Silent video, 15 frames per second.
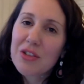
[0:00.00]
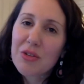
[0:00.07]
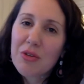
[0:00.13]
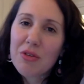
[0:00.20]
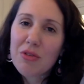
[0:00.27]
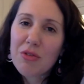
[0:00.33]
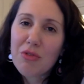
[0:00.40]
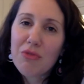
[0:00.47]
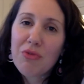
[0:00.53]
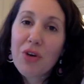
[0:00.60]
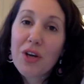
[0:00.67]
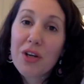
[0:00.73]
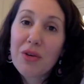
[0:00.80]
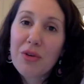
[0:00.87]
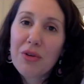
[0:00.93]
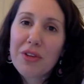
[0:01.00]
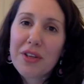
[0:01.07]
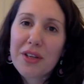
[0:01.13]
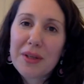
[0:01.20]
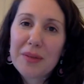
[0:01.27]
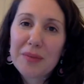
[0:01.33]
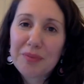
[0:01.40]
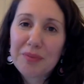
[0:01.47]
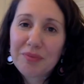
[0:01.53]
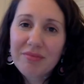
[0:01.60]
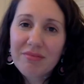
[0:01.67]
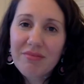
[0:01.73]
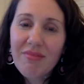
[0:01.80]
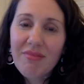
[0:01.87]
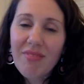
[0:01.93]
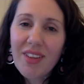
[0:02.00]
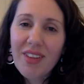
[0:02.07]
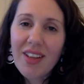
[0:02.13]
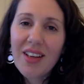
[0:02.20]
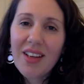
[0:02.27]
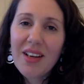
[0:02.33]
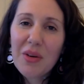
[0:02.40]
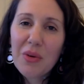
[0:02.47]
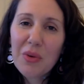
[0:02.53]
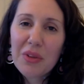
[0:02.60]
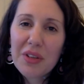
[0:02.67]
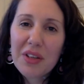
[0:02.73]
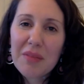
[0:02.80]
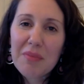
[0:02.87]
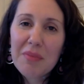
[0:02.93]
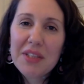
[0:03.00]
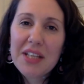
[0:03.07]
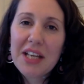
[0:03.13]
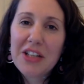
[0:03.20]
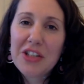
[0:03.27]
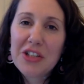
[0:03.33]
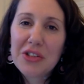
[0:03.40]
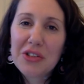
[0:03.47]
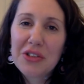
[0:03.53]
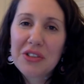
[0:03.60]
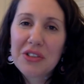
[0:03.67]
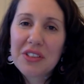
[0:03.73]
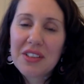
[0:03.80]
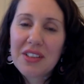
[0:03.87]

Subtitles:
to avoid all the potential,